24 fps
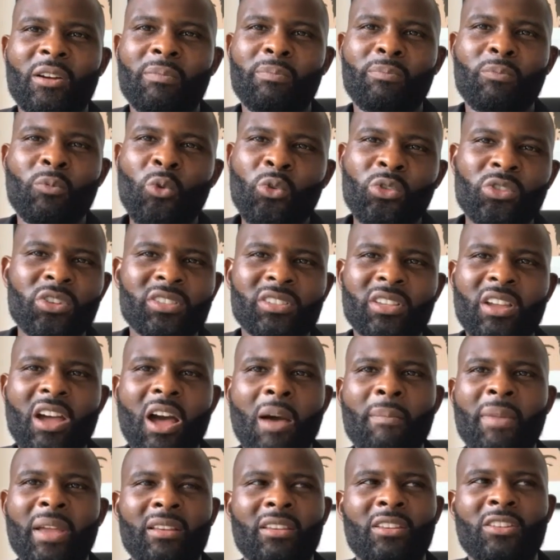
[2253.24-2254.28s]
Warnock's
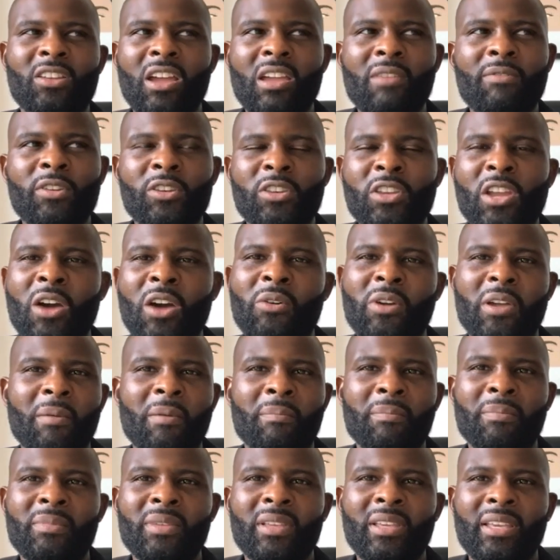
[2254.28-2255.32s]
come in. You don't even know
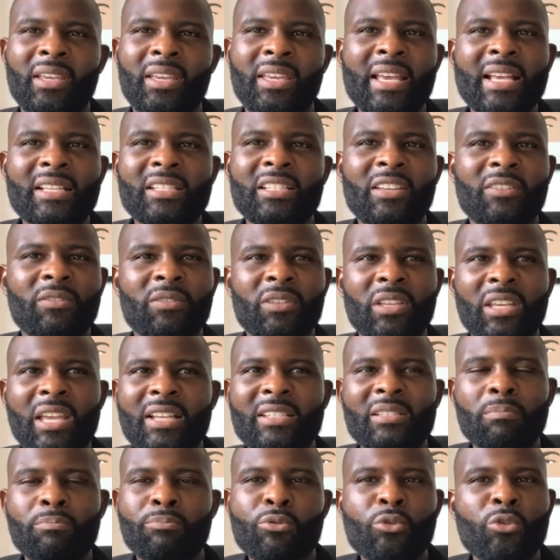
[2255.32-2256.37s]
him. He
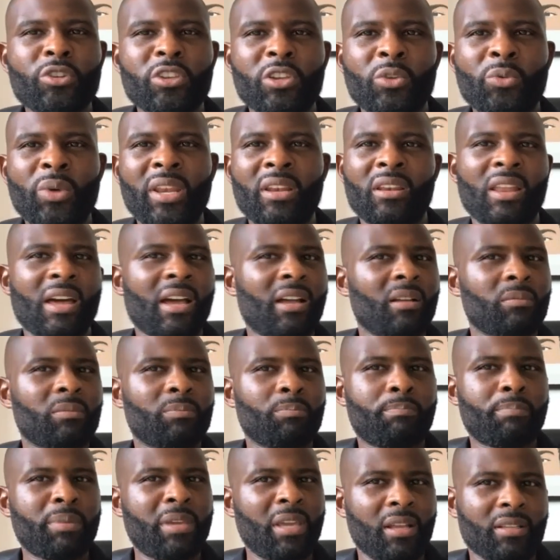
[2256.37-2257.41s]
hasn't brought you in like
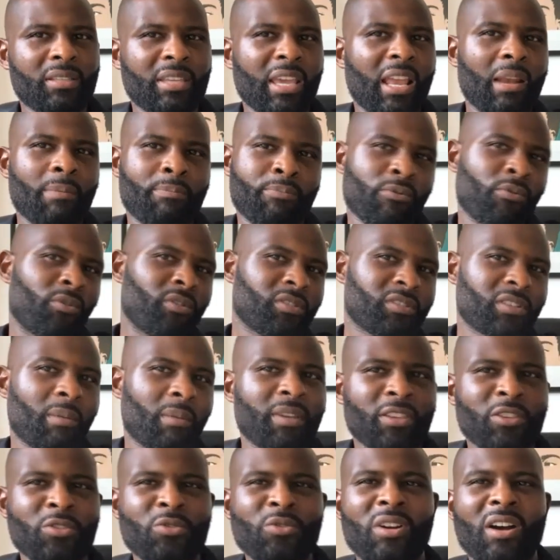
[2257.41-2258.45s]
Peter Taylor brought some of
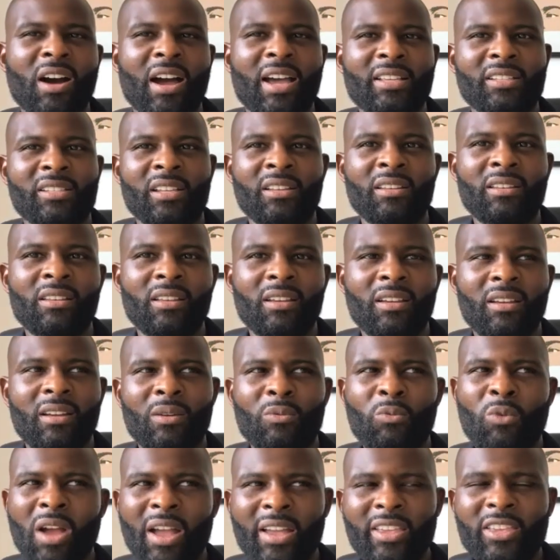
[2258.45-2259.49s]
you guys in.
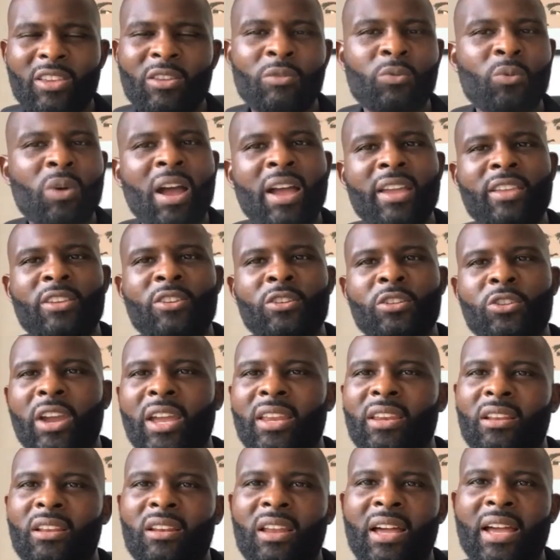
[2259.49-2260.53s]
Why are you
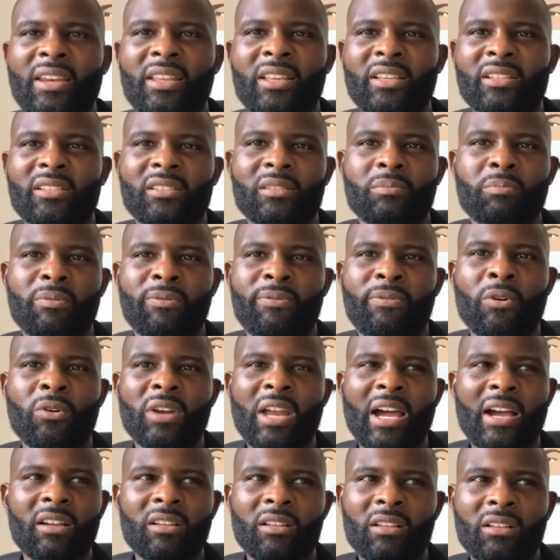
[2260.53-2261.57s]
training like this? Or
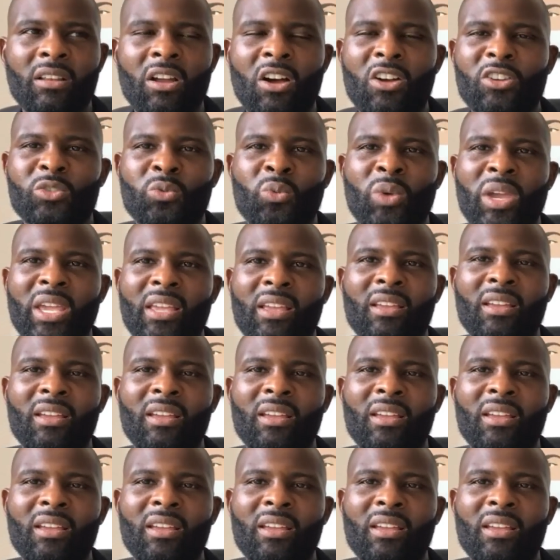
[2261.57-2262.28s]
like last week?